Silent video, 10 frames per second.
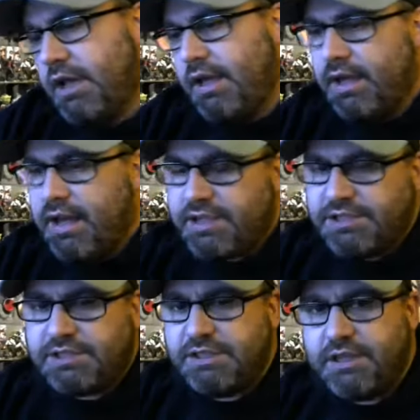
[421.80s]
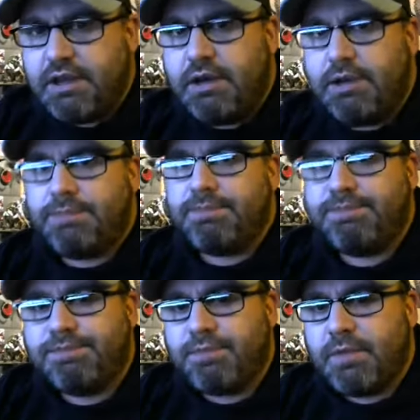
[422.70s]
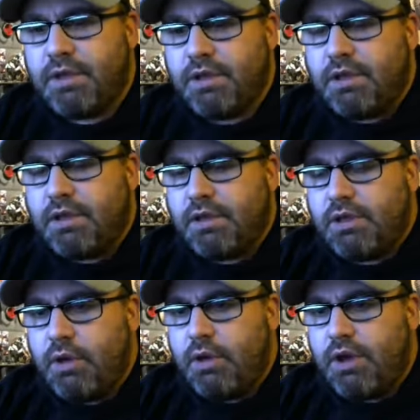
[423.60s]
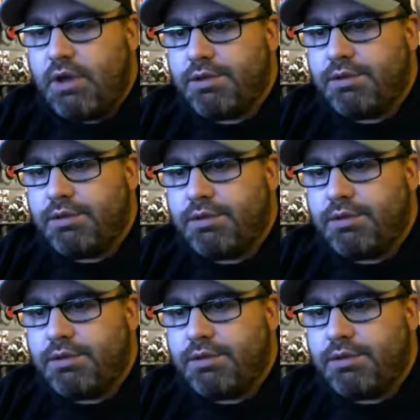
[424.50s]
And actually, you know,